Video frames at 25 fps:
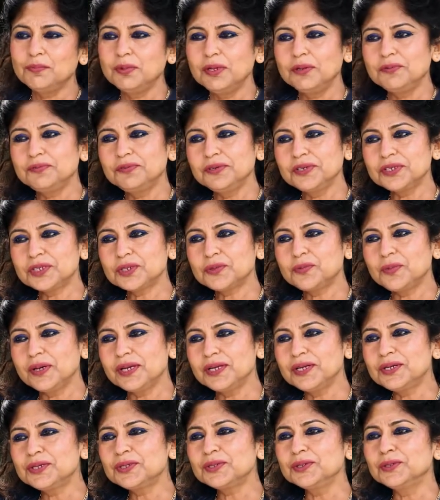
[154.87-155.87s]
we first
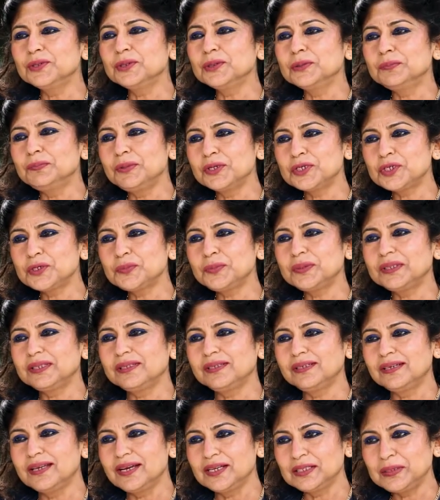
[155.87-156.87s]
went to
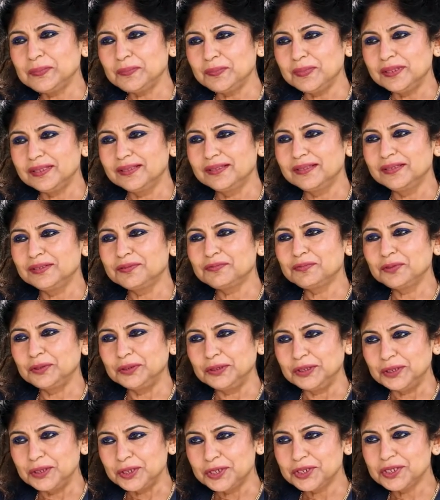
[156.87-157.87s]
Pashupatinath Mandir
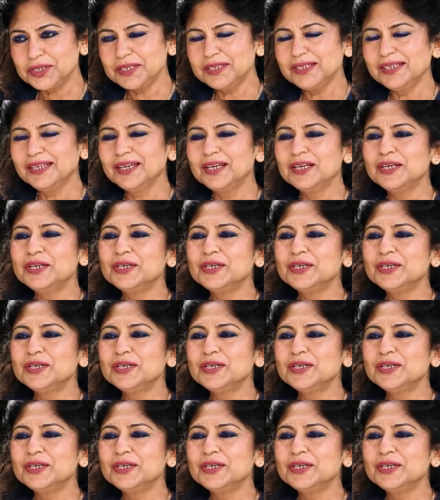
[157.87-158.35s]
for darshan,